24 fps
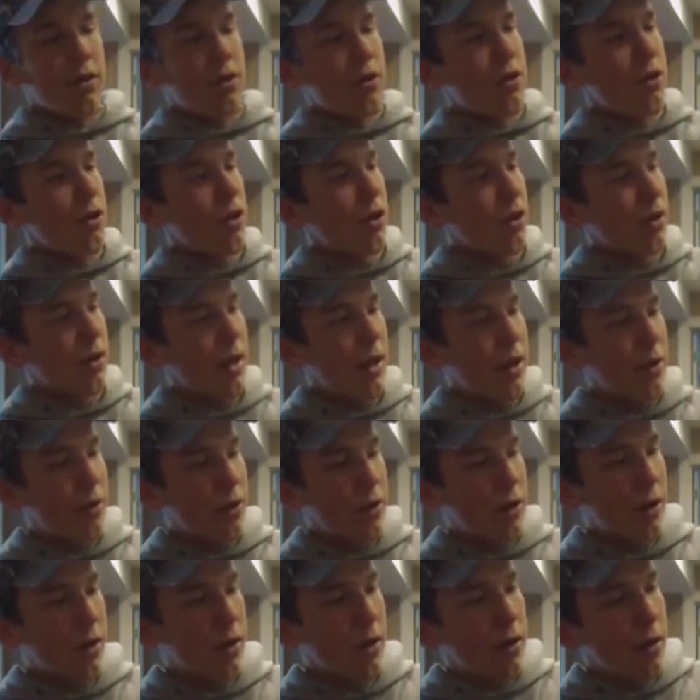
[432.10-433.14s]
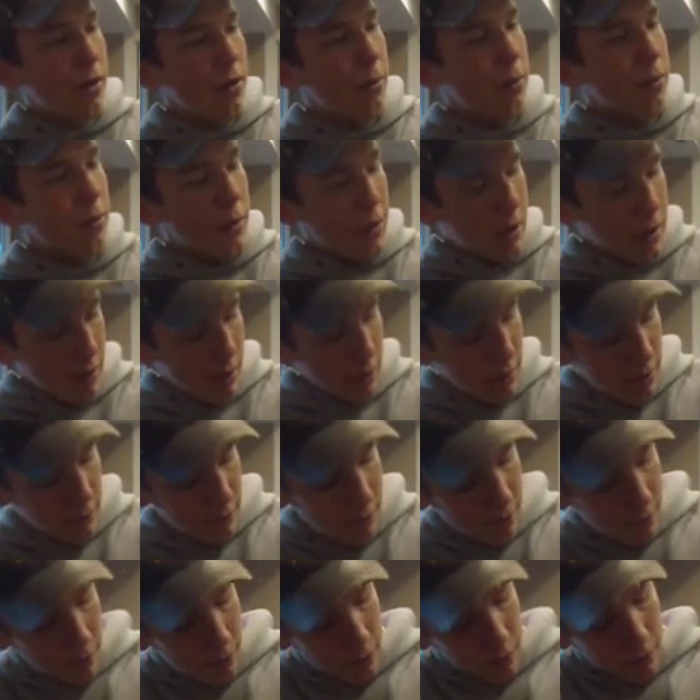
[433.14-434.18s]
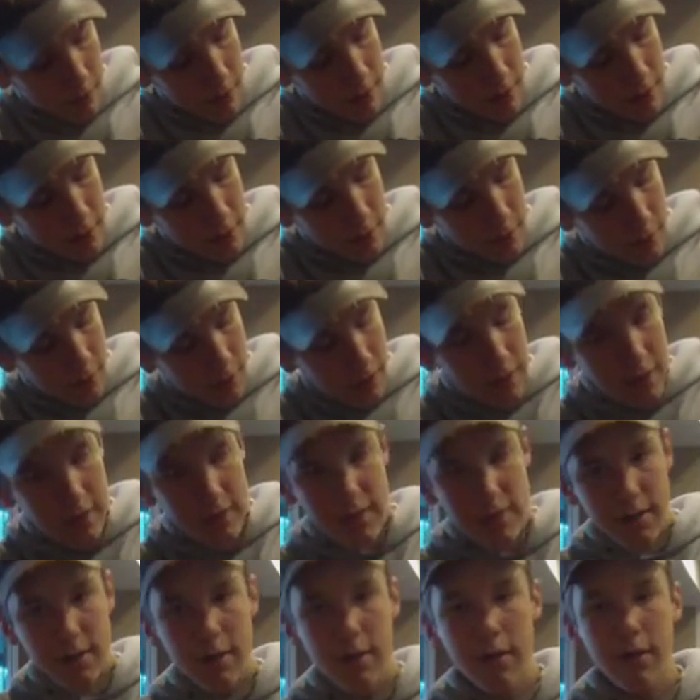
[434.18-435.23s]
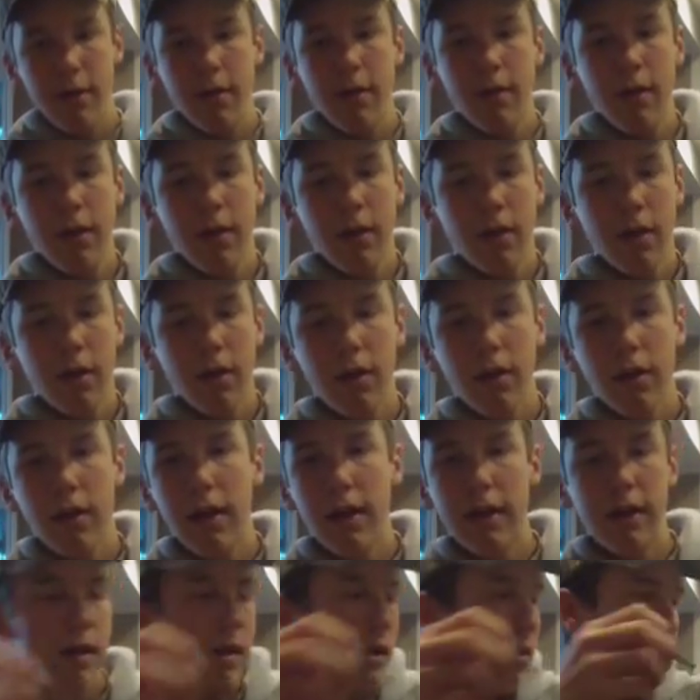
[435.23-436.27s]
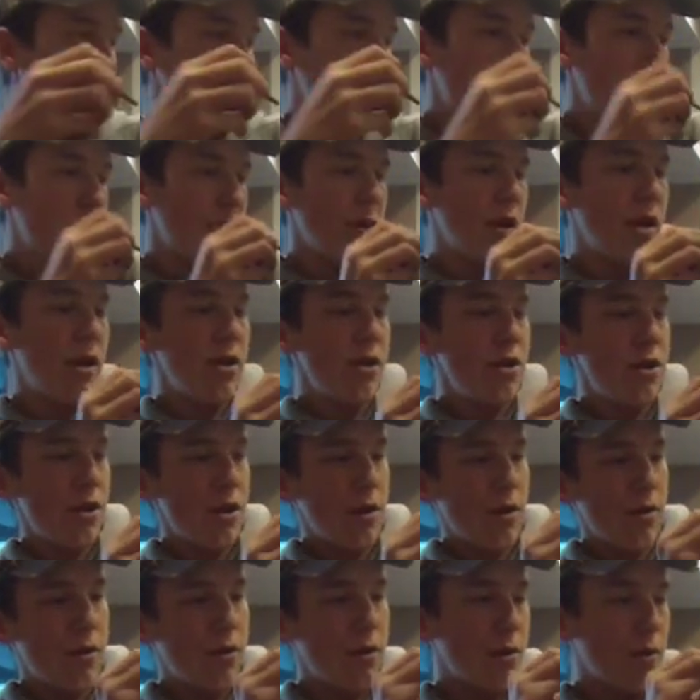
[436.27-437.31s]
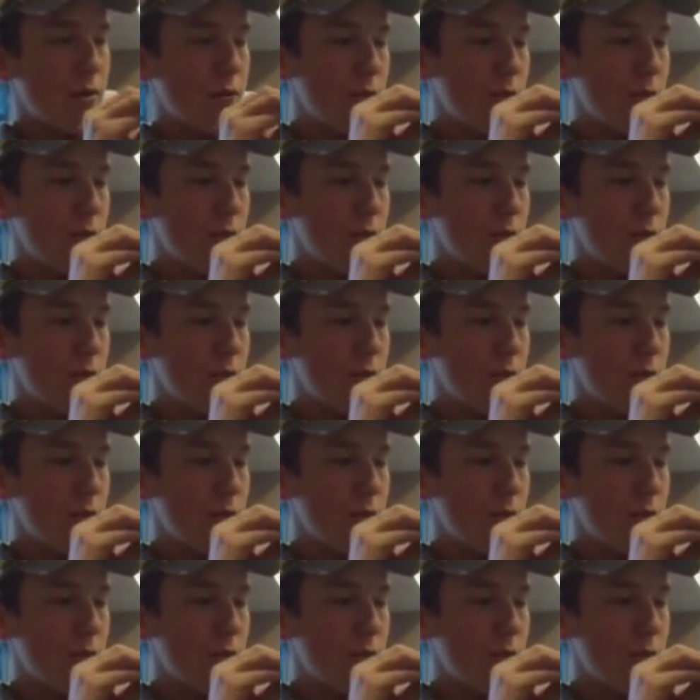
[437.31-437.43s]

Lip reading: should allow your Benelli to fall right into place. Line it up flush. You can